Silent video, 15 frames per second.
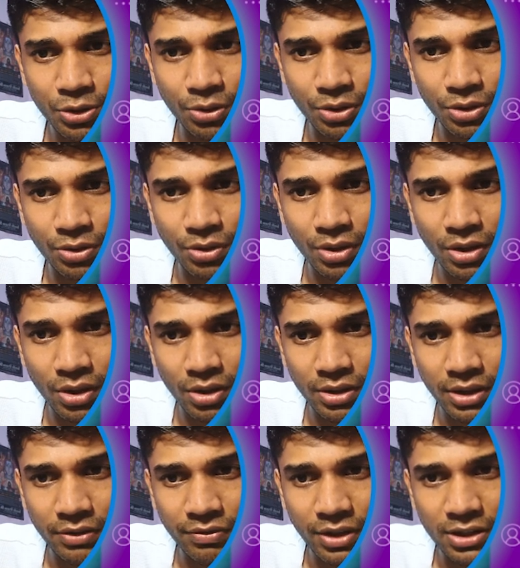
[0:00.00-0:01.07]
show you
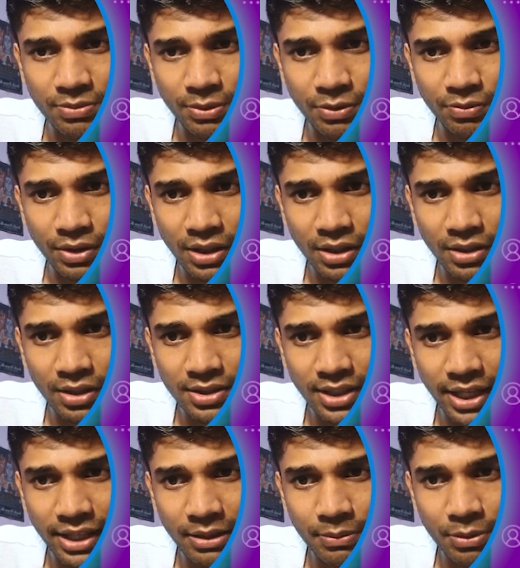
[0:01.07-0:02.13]
the difference between the
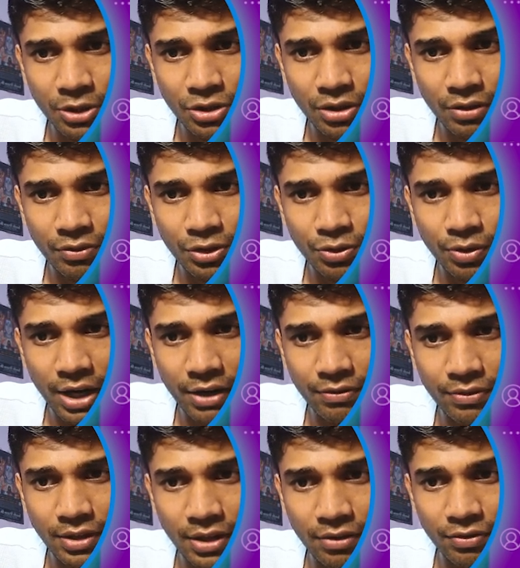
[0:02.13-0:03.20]
second picture which we
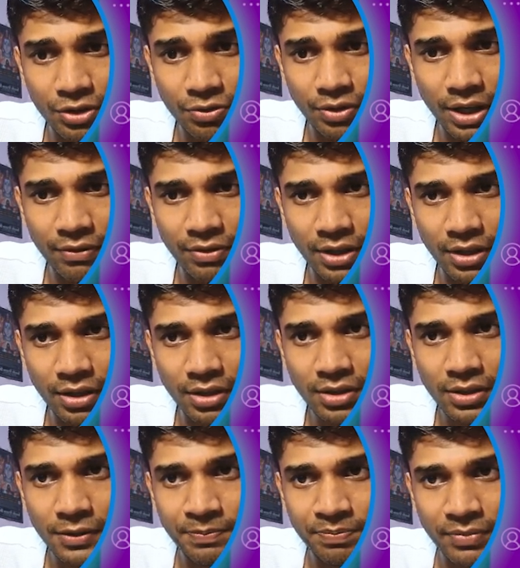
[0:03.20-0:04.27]
have
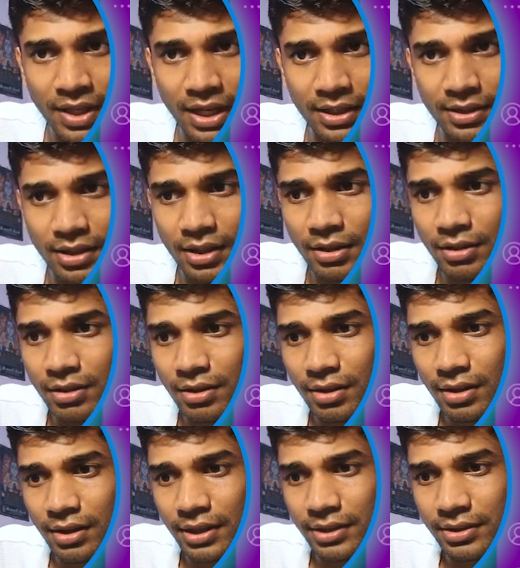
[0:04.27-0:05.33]
taken and the
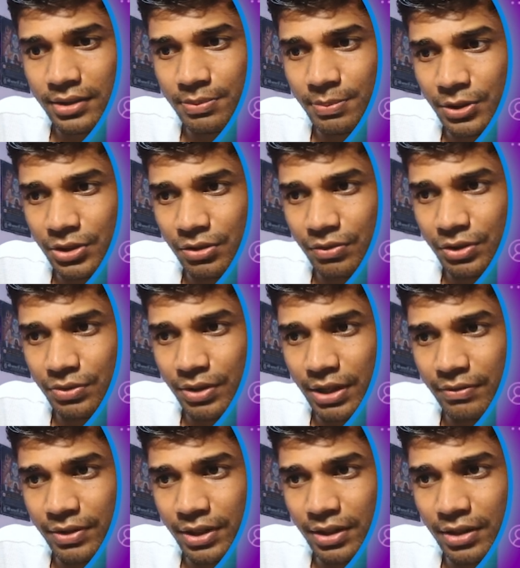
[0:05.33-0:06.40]
latest picture which we
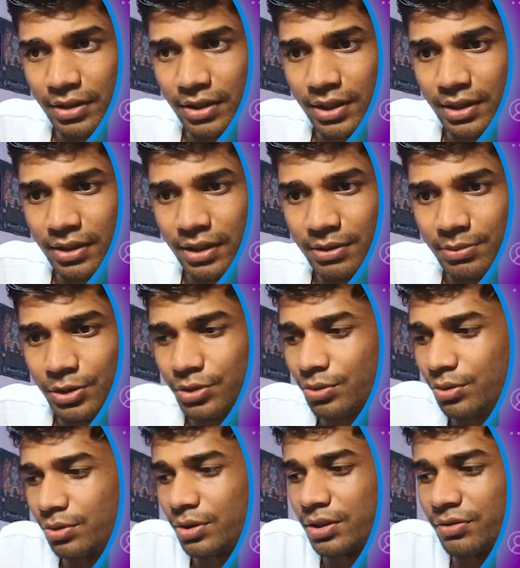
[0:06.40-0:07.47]
have taken, right? Let me
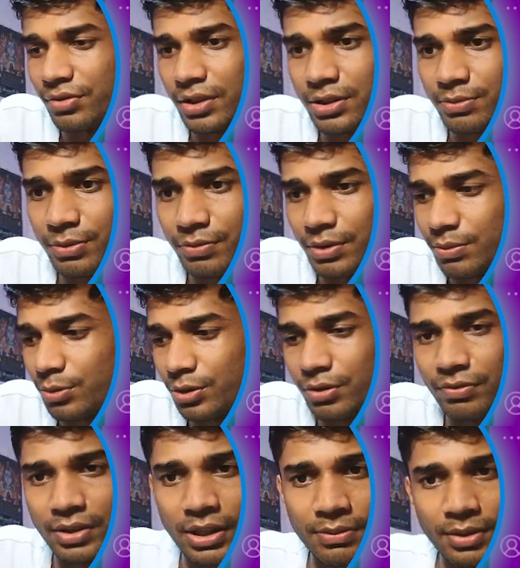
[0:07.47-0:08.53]
show you the difference between both
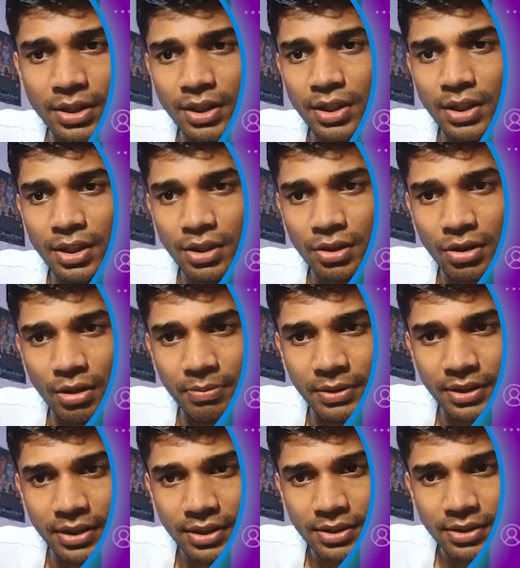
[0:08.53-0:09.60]
of them.
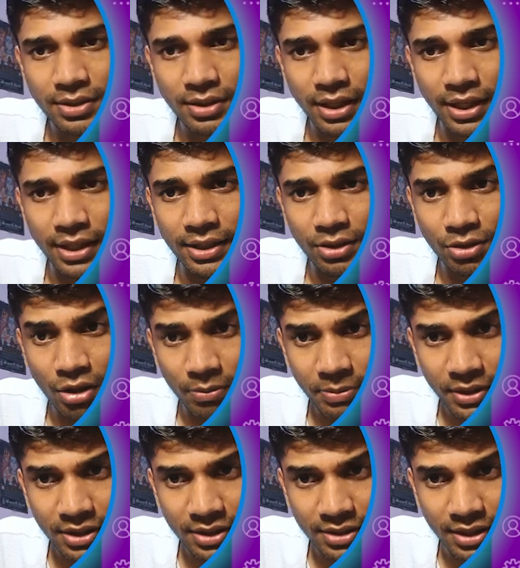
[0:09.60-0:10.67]
Copy this and
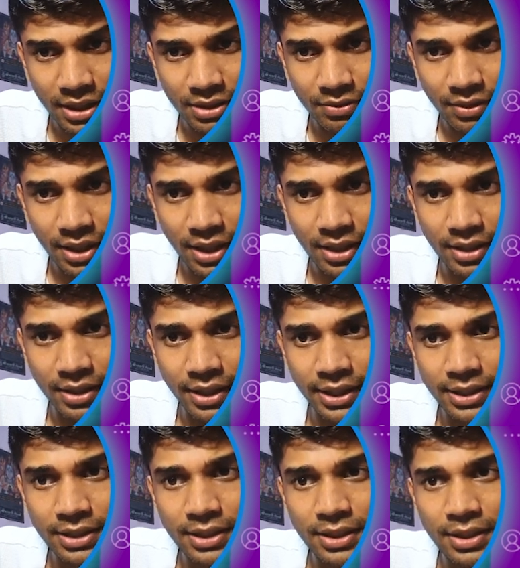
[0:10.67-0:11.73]
copy this as well,
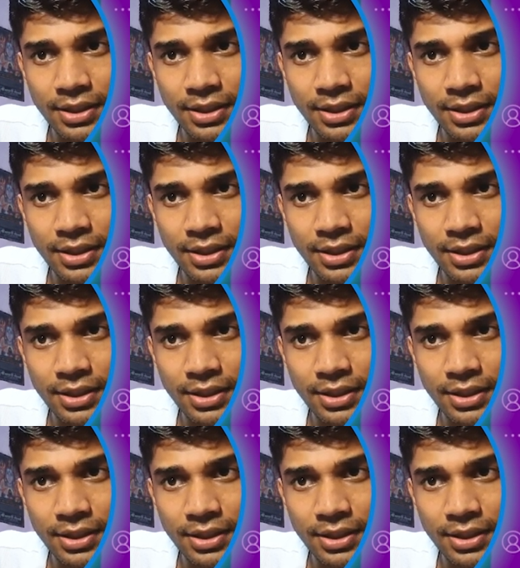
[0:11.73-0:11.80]
right?